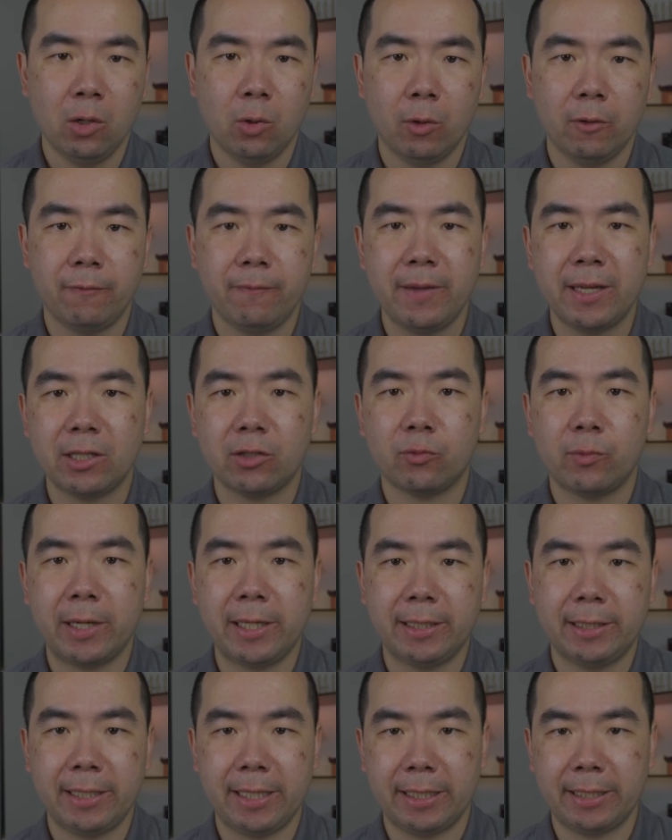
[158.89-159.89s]
with fixed
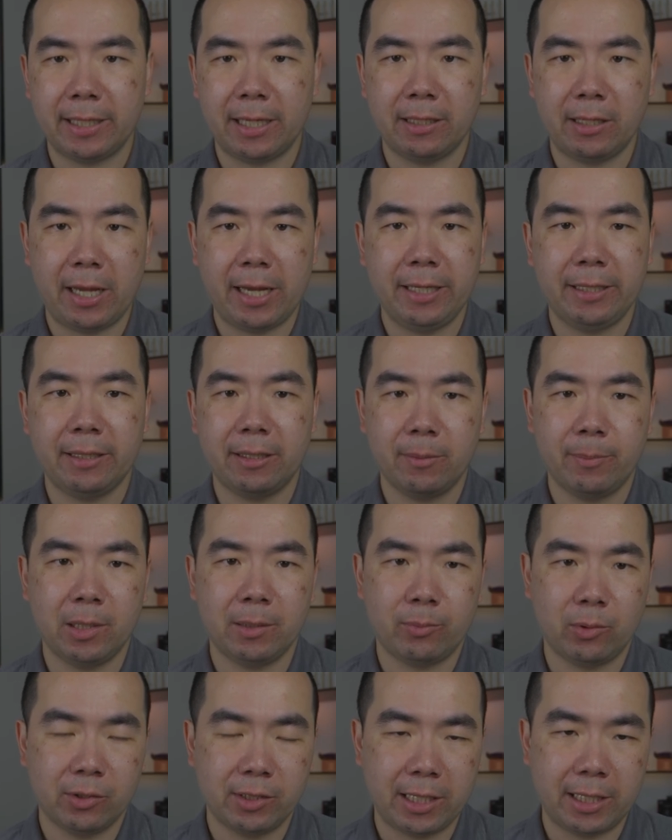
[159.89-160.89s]
rate link at 8
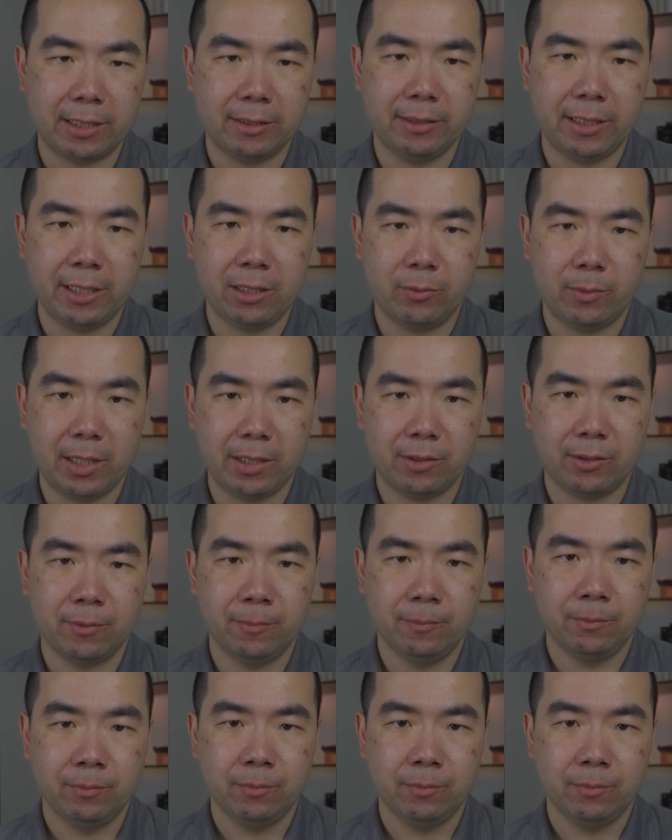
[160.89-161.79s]
Gbps data rates,